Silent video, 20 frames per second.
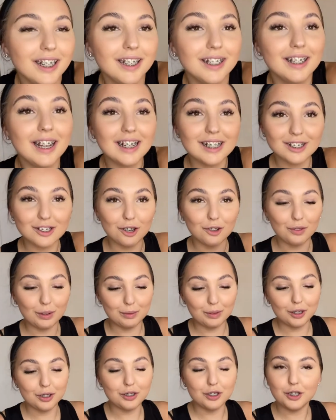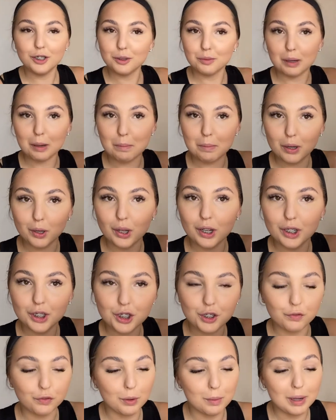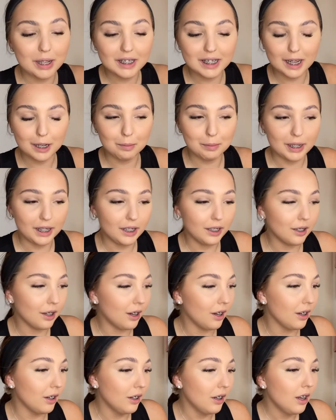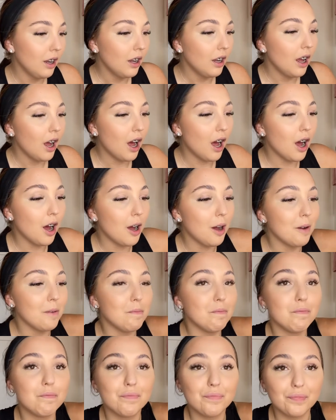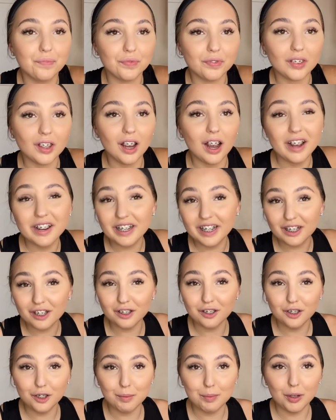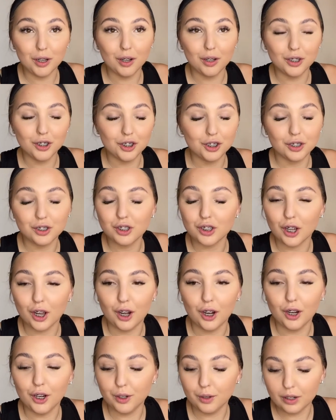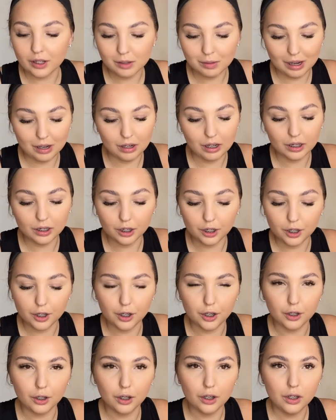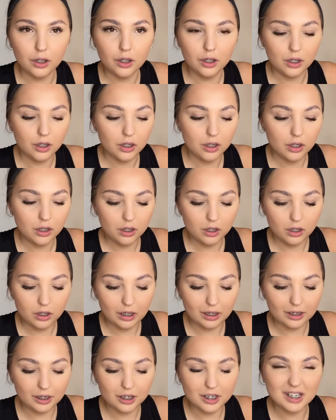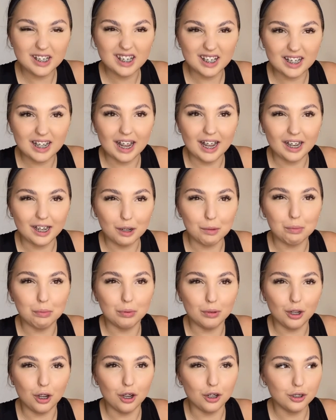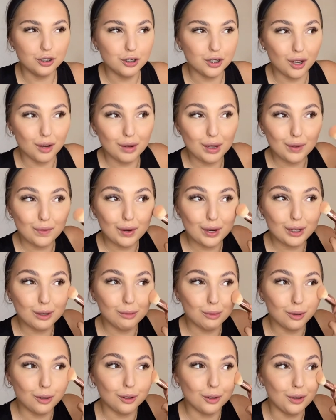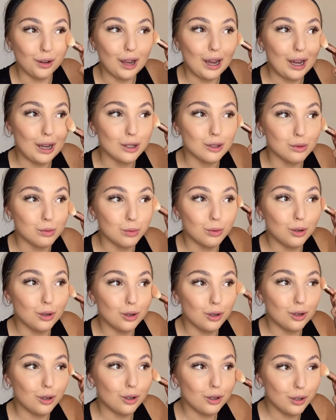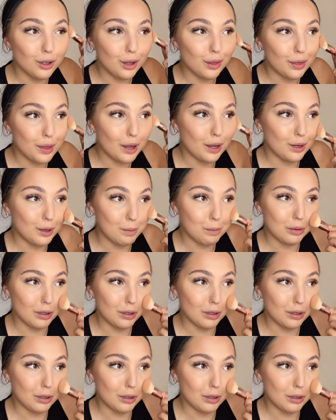Next off, I'm going to use my blush from Ted Baker. I need a new blush, so as well, like a stick blush. So if anyone has one, then